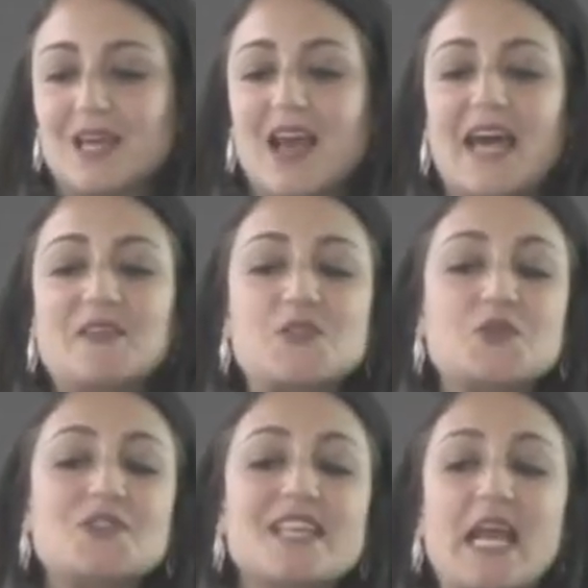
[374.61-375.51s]
Had the
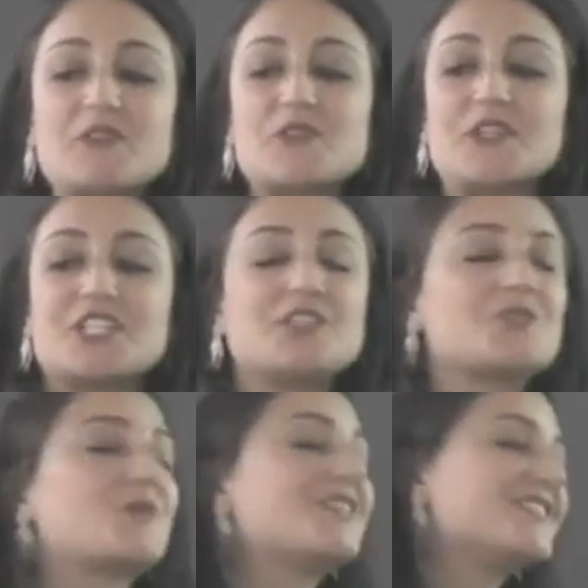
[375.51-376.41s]
students answer each
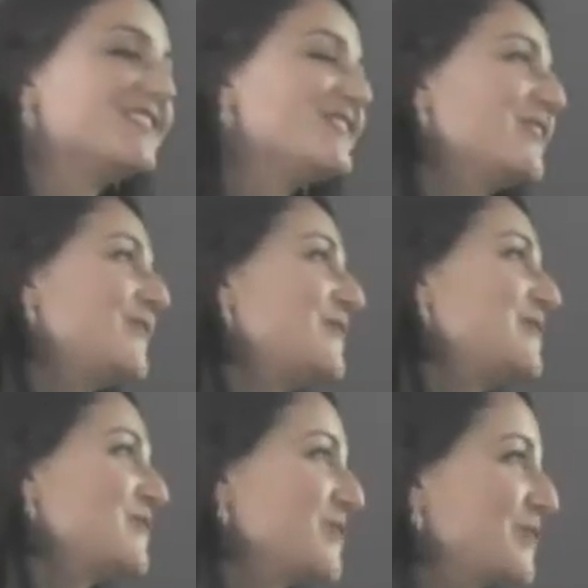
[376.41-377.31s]
other's questions, so
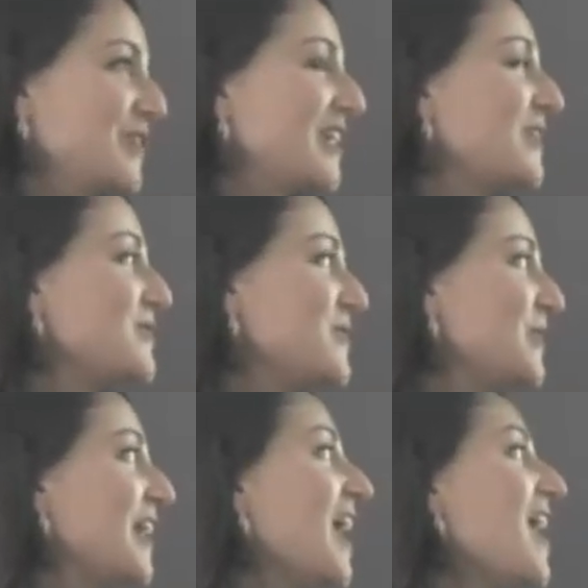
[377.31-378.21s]
this is a really cute
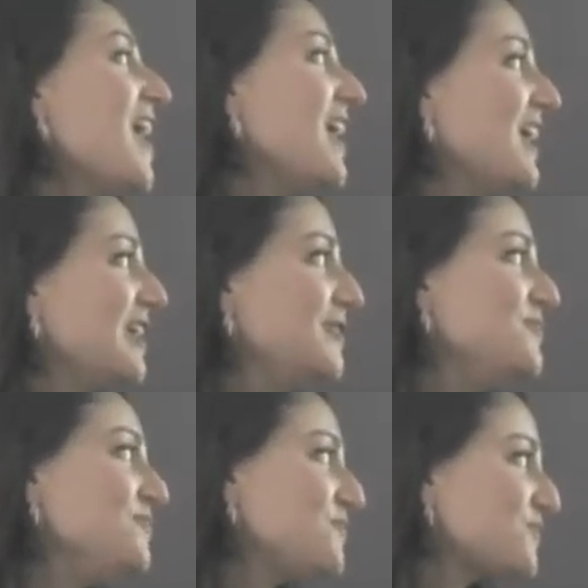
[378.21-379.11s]
story.
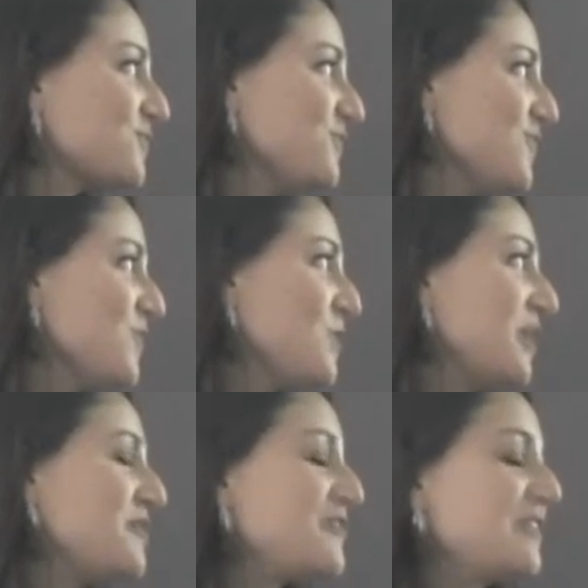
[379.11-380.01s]

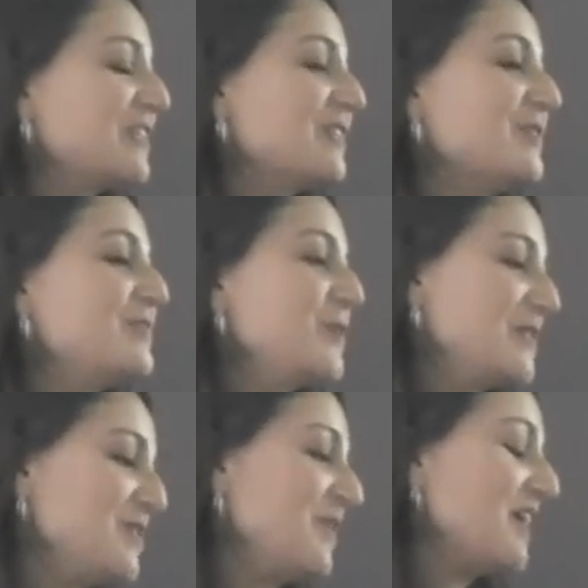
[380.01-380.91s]
One of the little
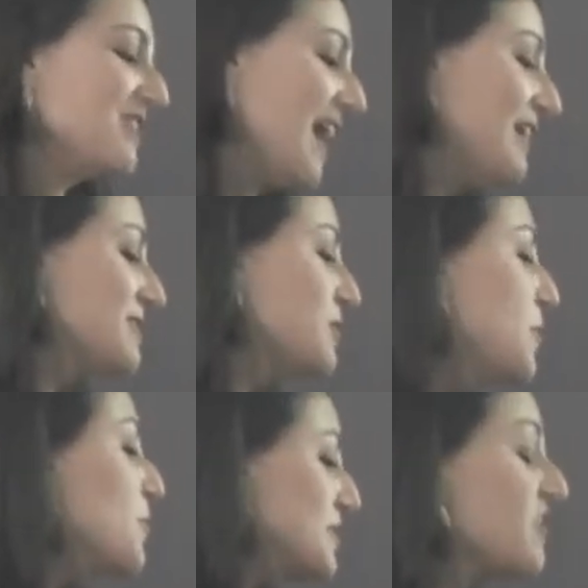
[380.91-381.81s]
boys in my class
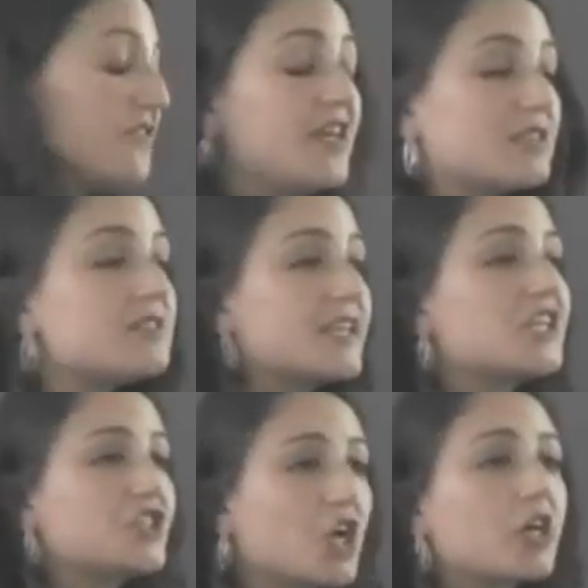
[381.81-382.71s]
was convinced that
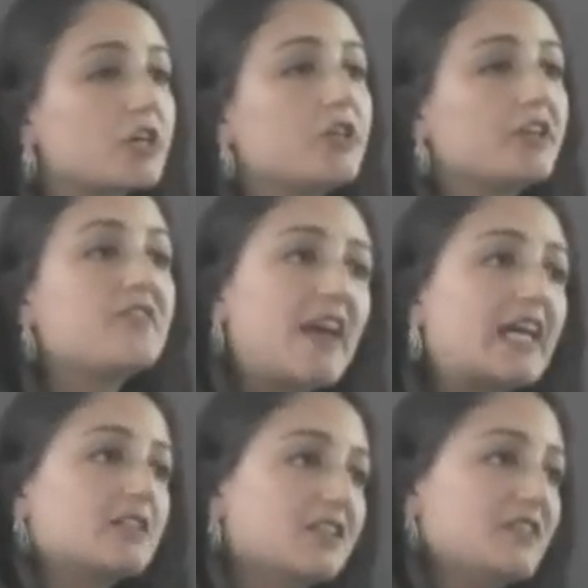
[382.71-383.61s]
a shark could in
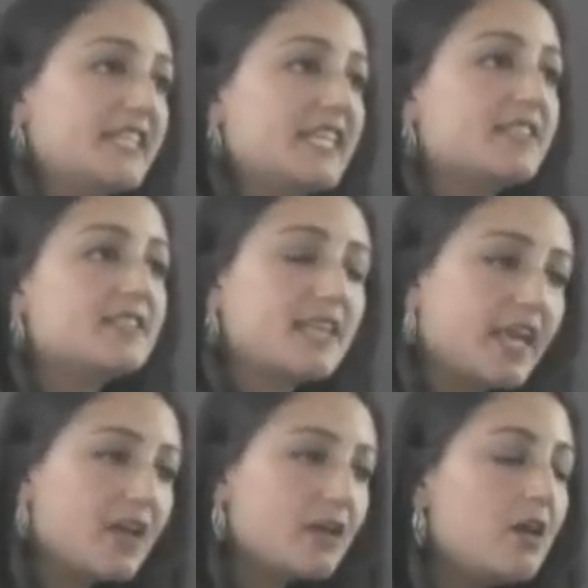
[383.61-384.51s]
fact live in the Dead
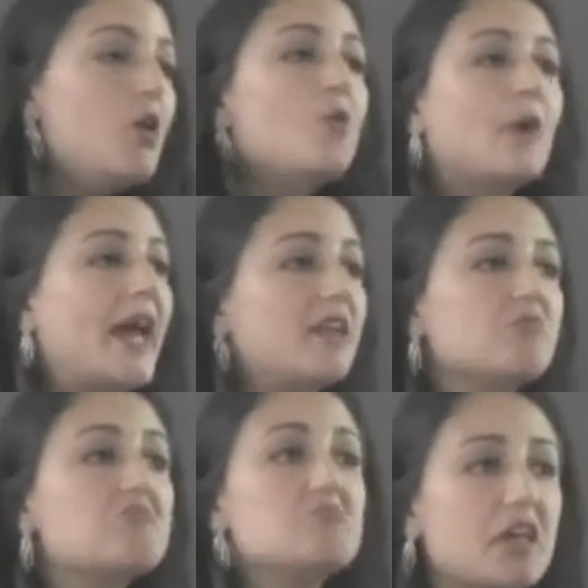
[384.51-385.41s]
Sea, when
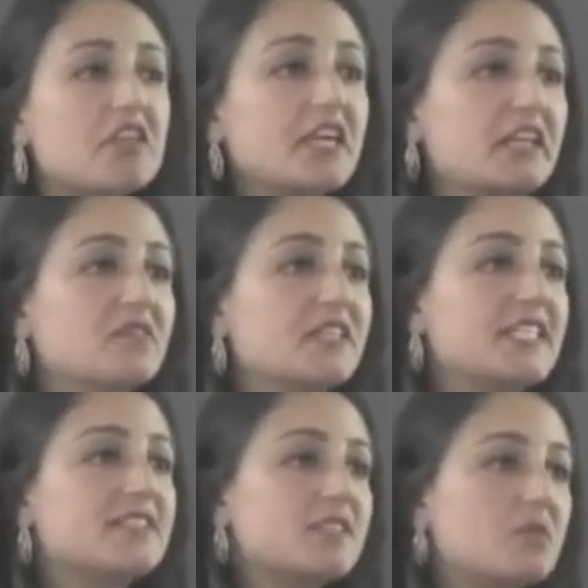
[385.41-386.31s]
nothing can live in the
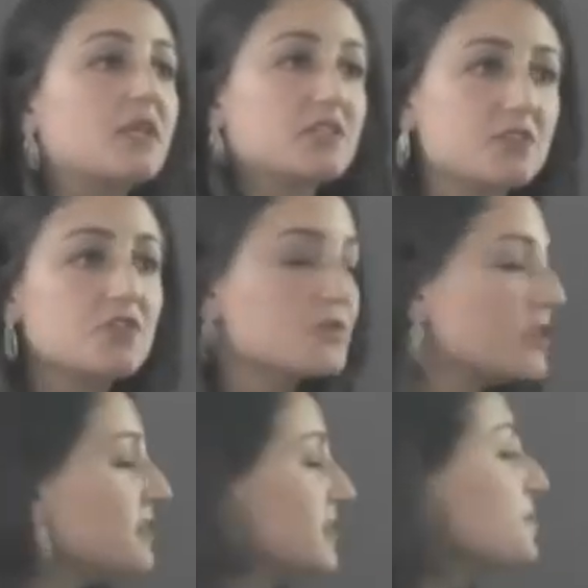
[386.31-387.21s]
Dead Sea because it's too
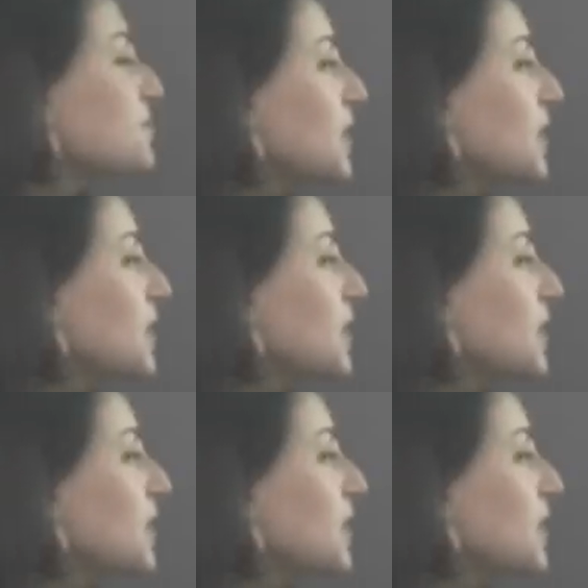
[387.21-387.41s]
salty.